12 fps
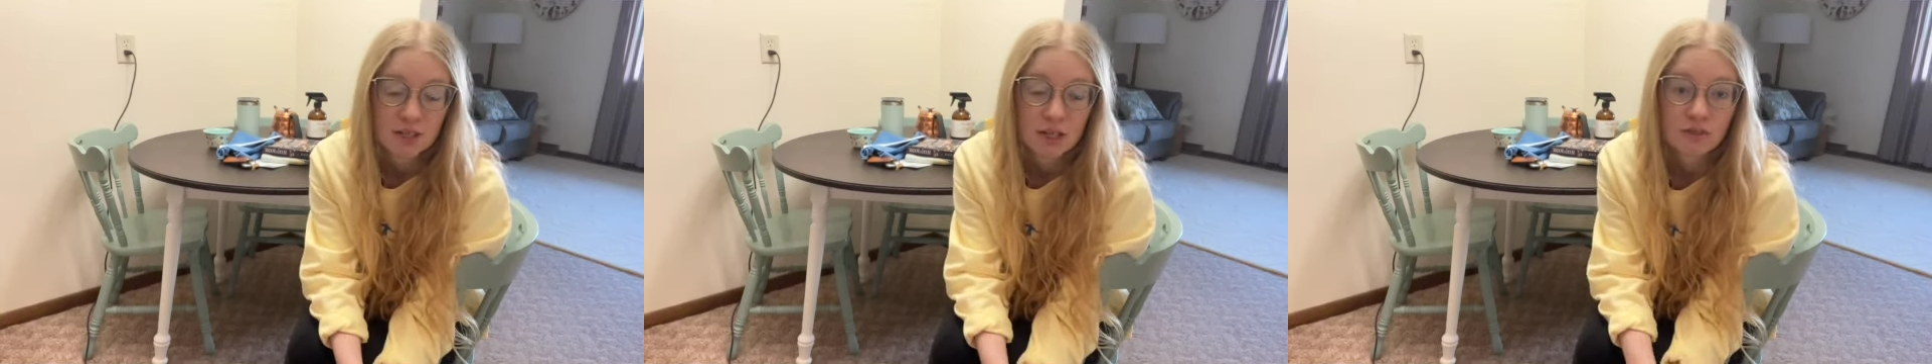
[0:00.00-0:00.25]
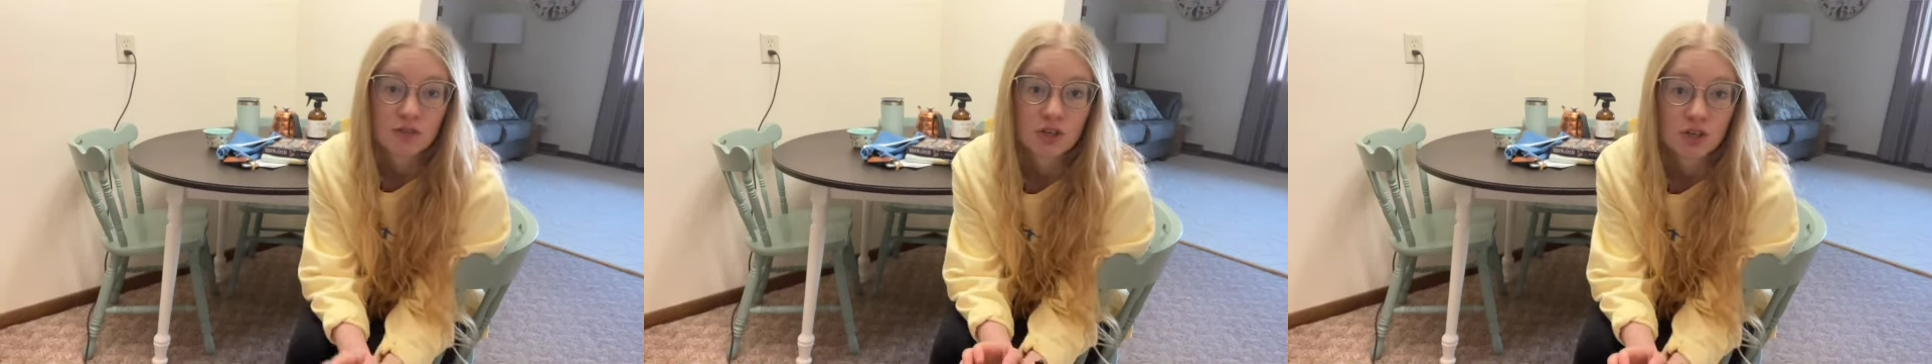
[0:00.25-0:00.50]

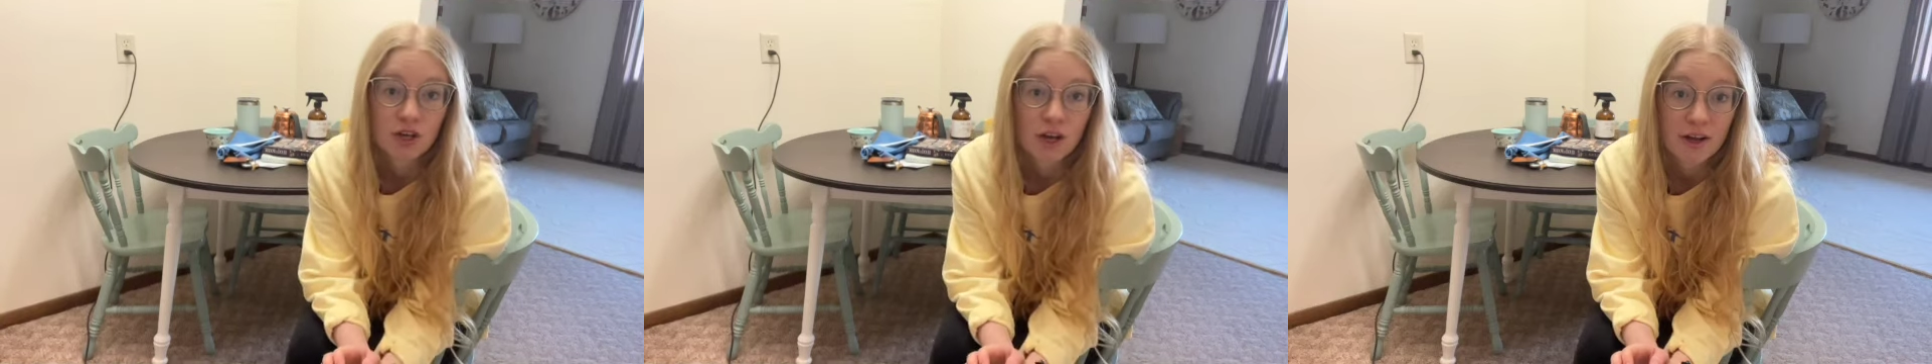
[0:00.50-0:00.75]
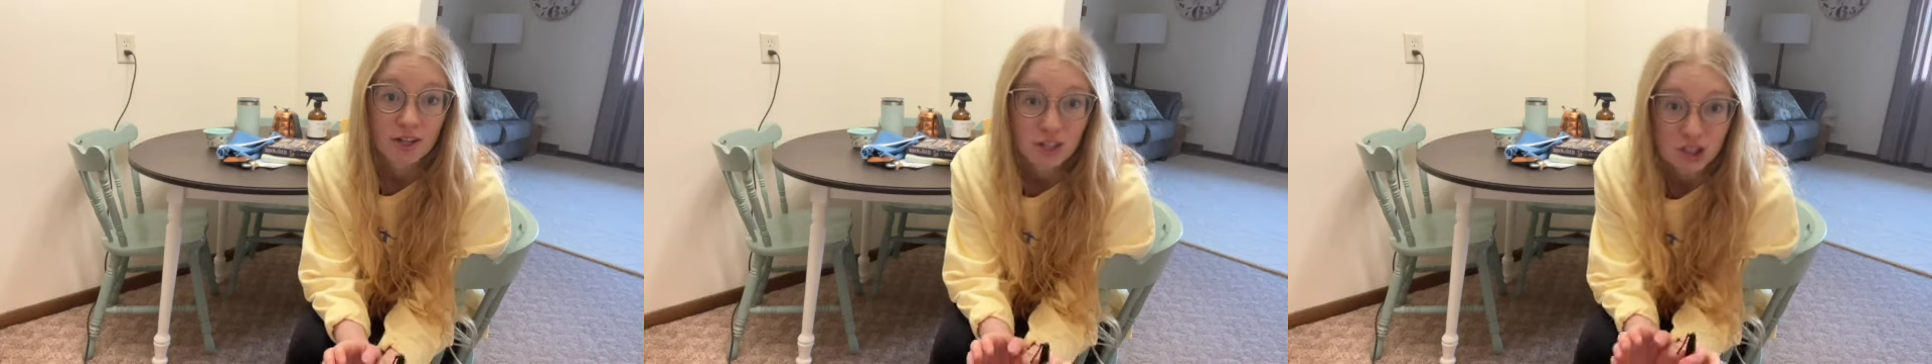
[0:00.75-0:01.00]
if you're
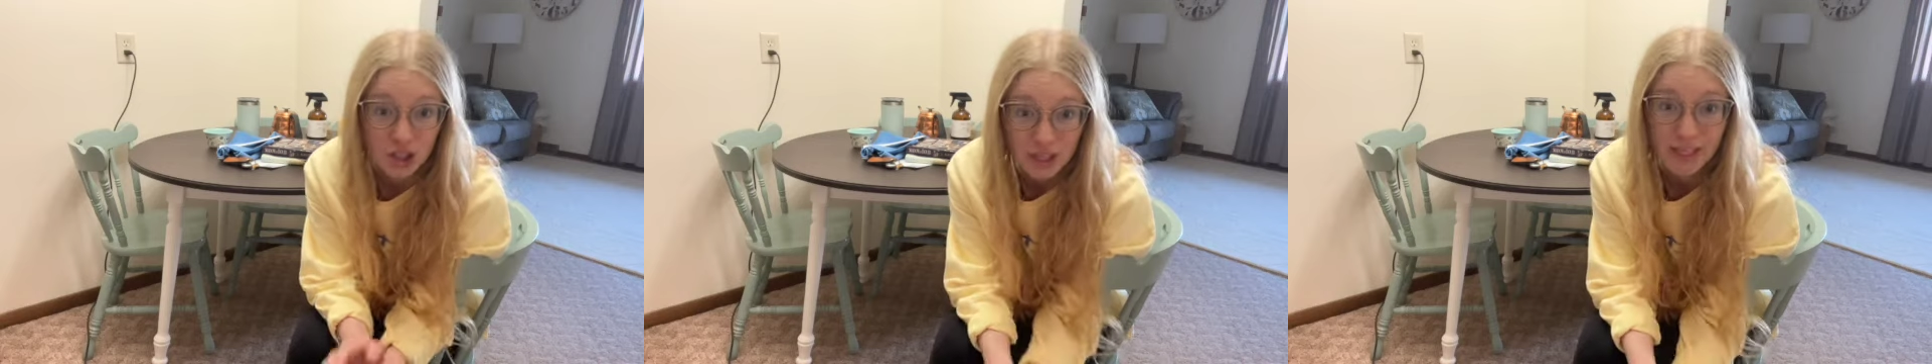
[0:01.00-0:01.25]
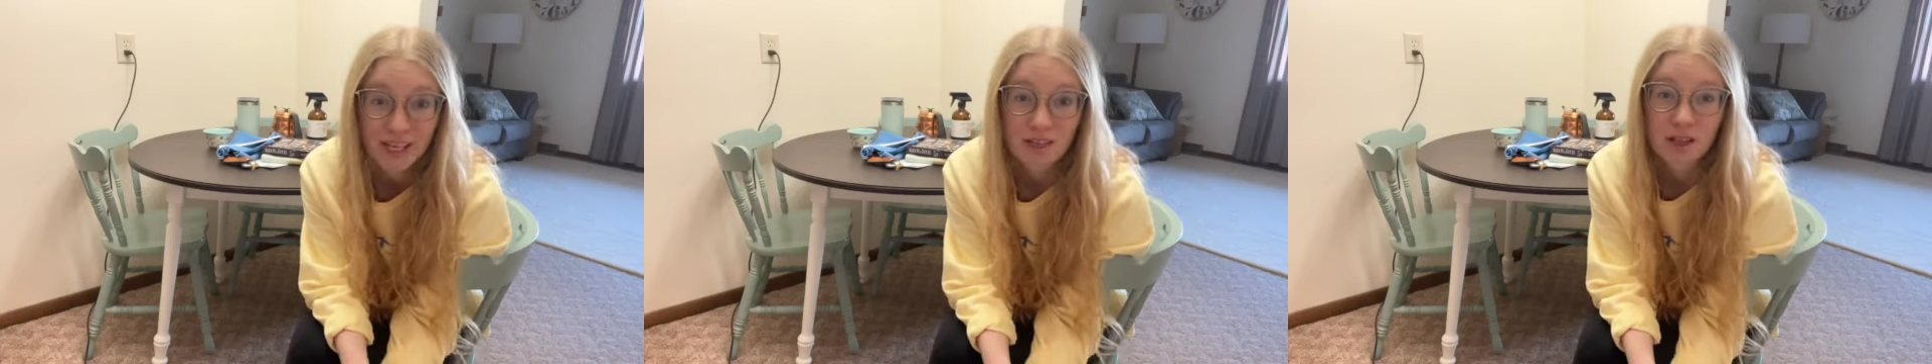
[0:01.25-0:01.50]
looking
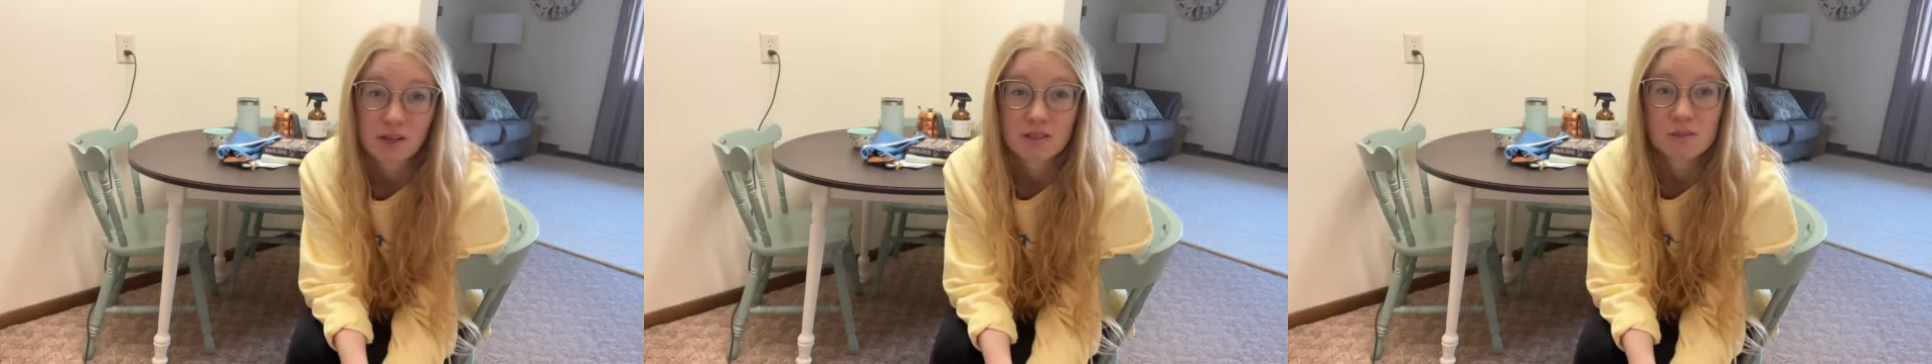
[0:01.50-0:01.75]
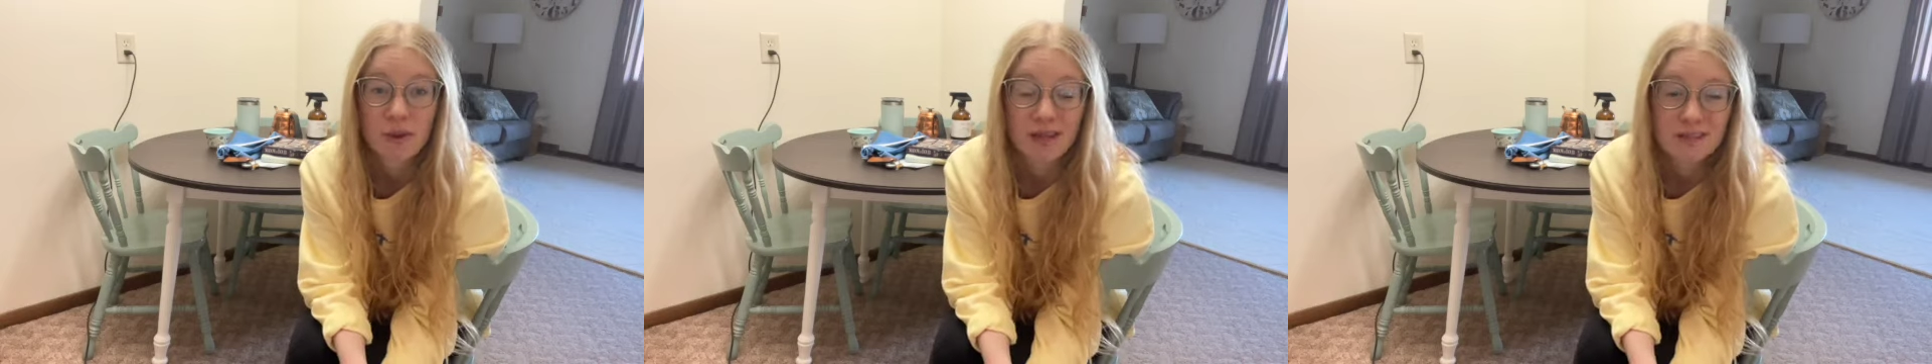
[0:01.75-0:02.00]
at a cluttered
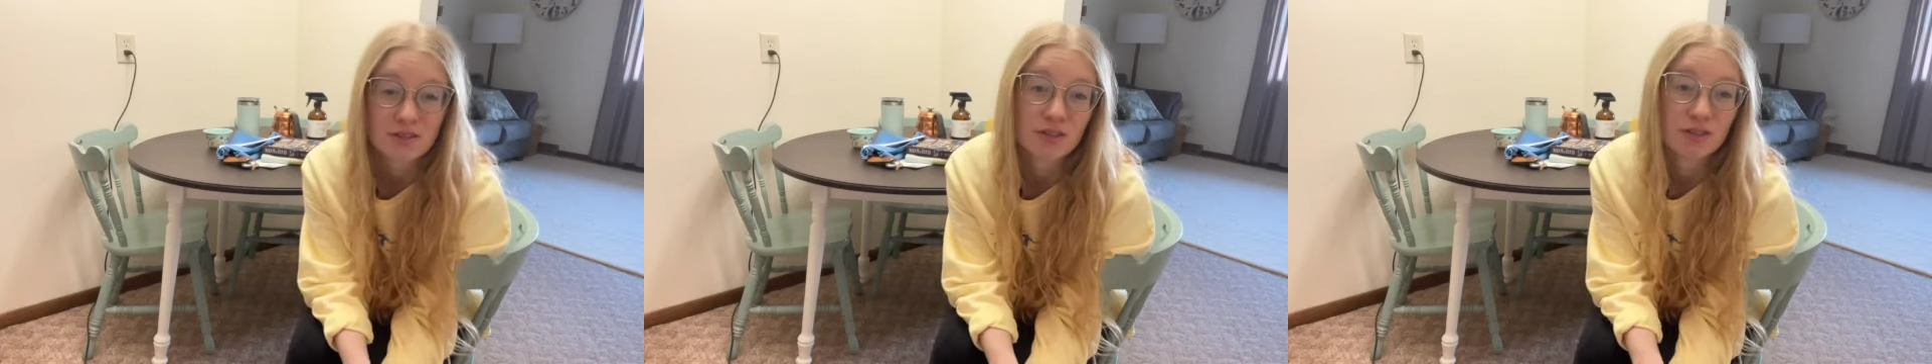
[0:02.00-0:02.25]
space and you're